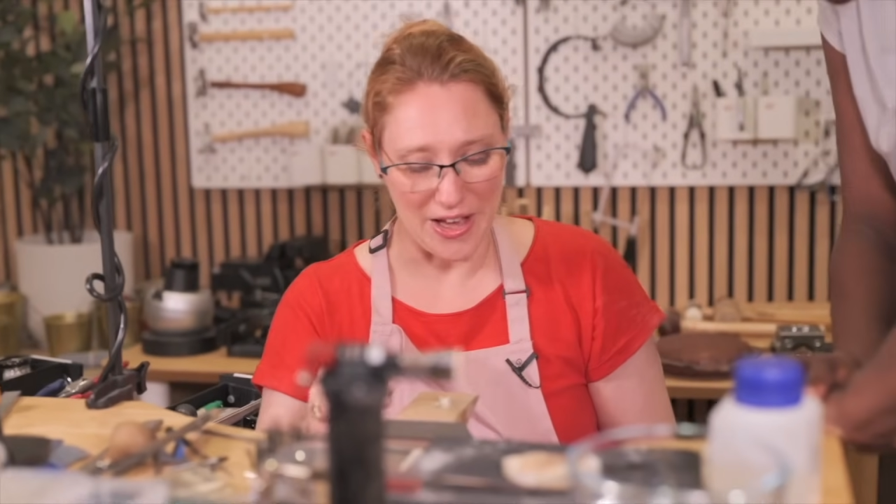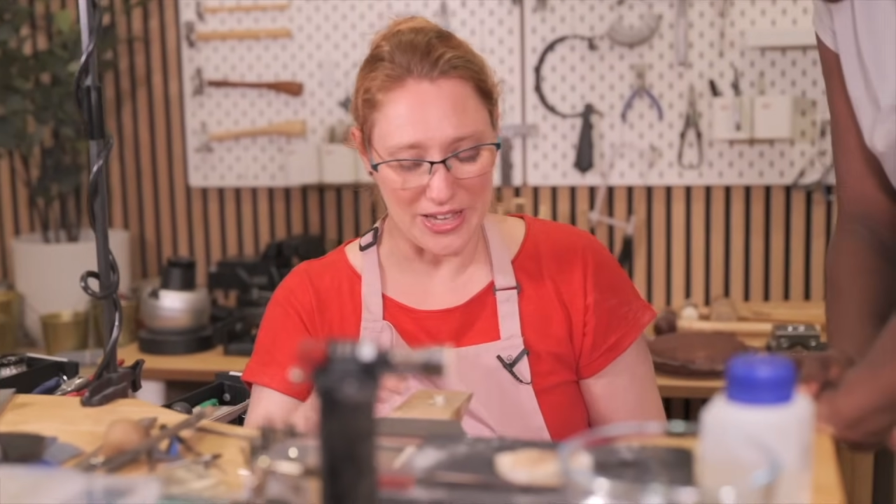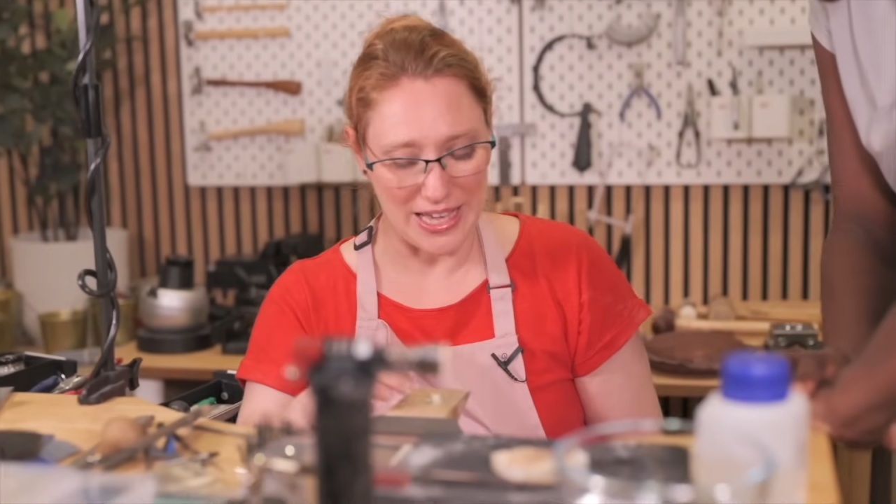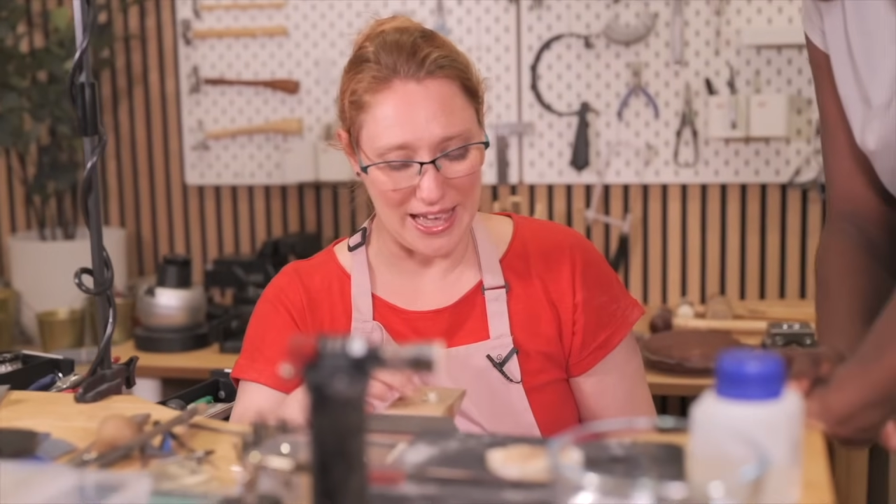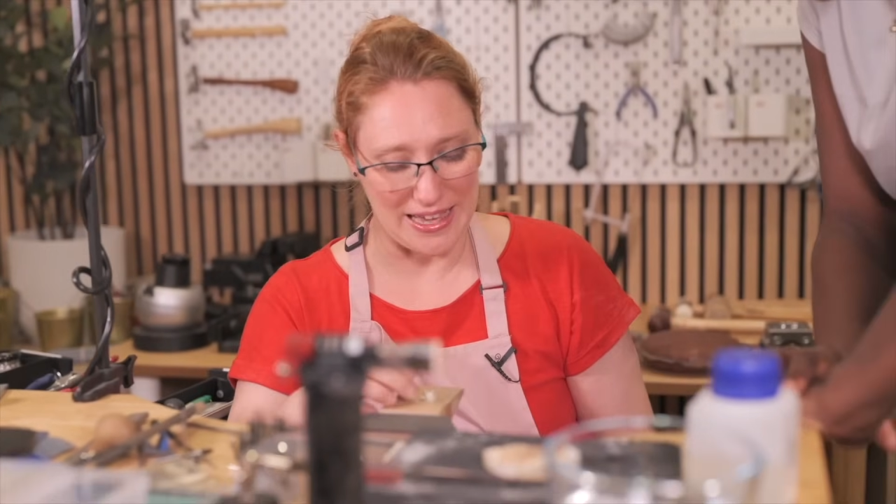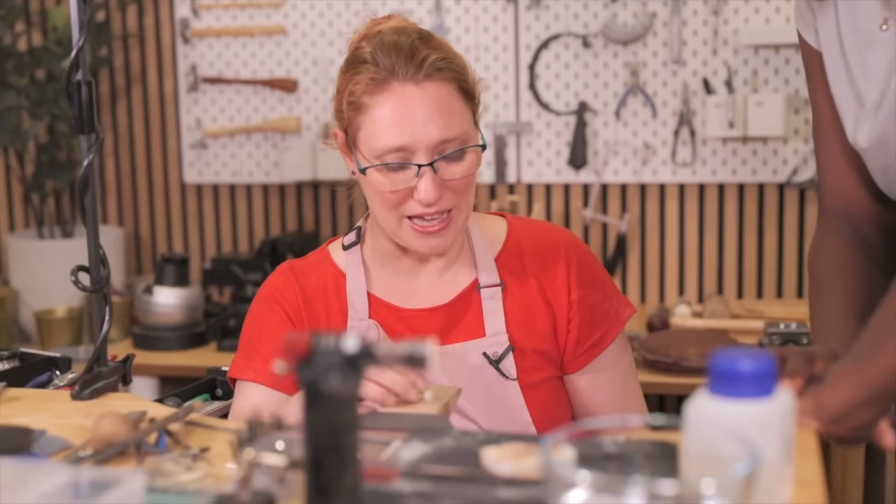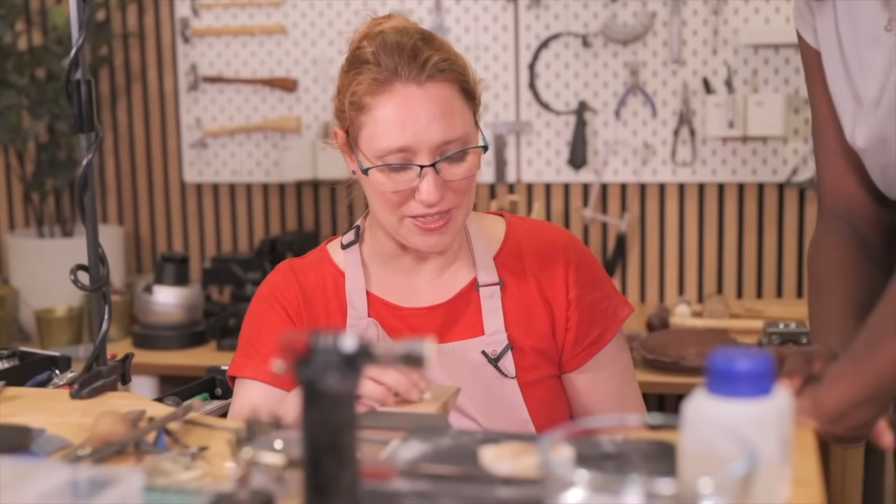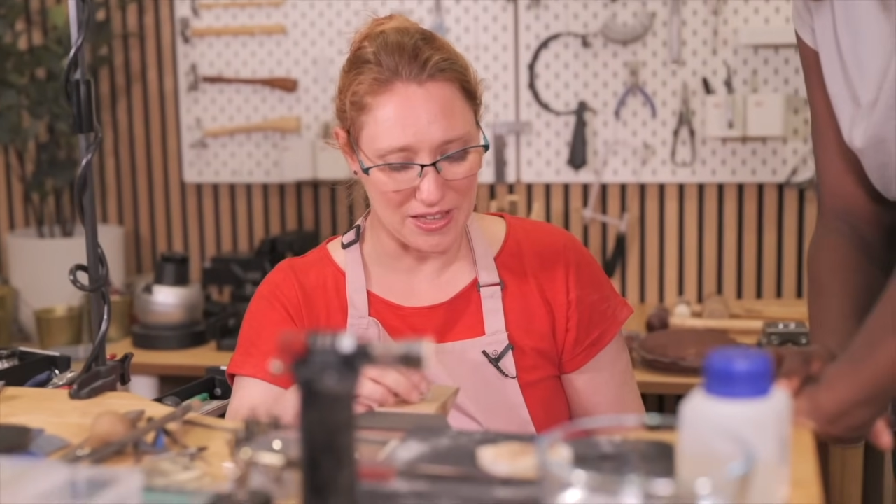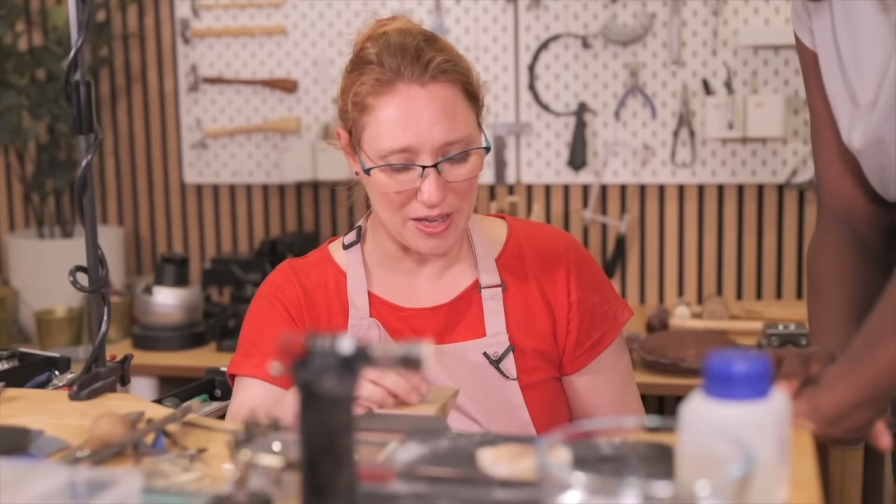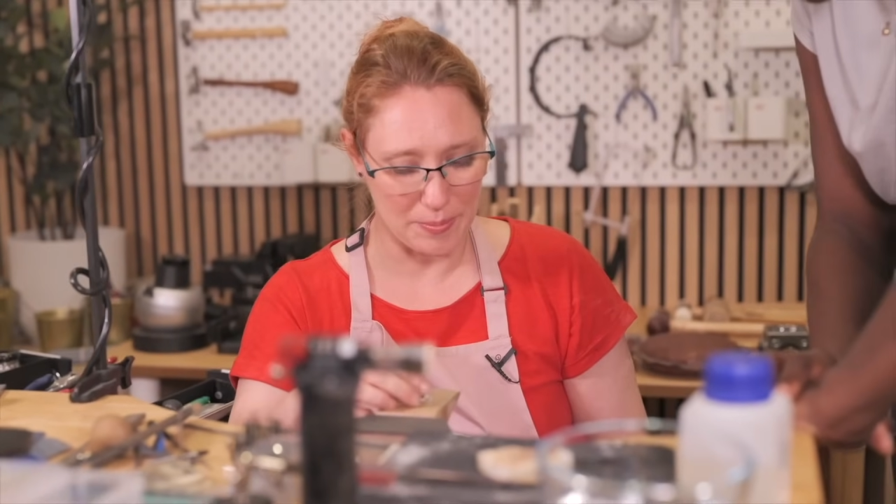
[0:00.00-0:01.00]
Okay, I
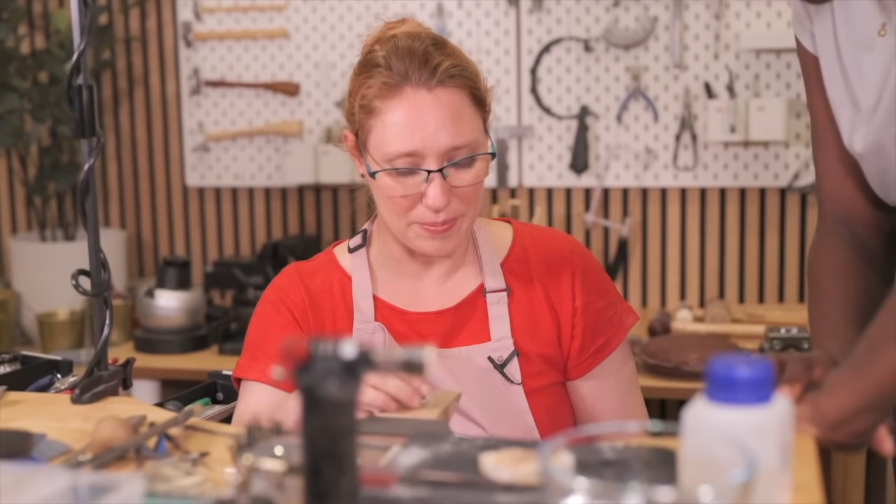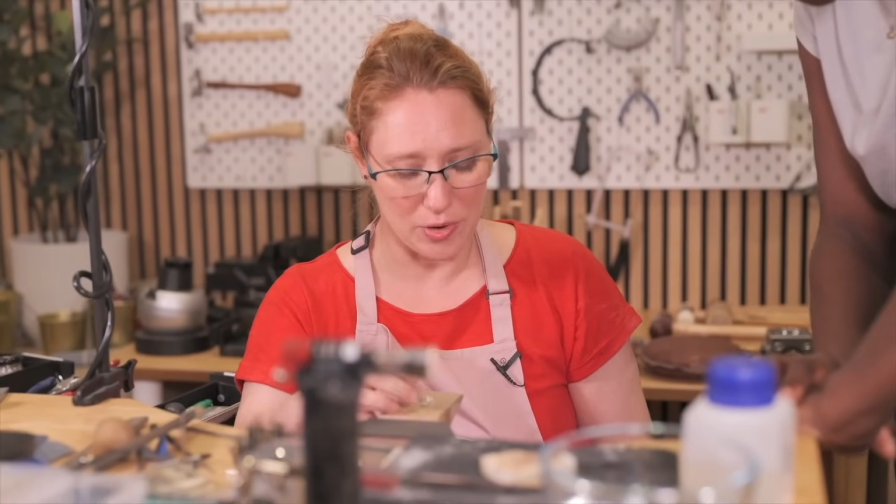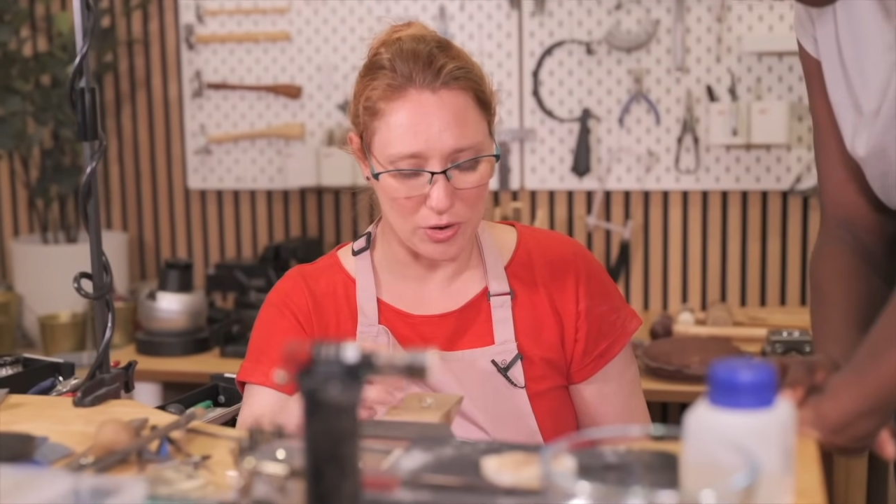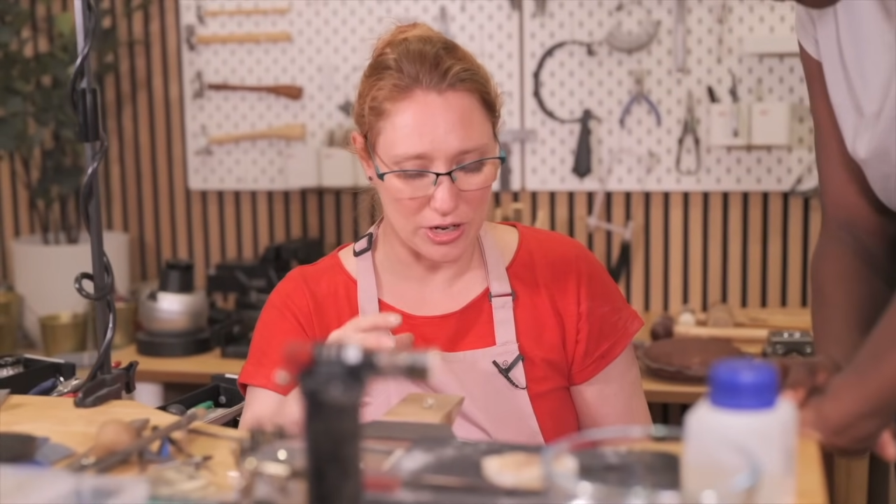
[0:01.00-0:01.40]
think I'm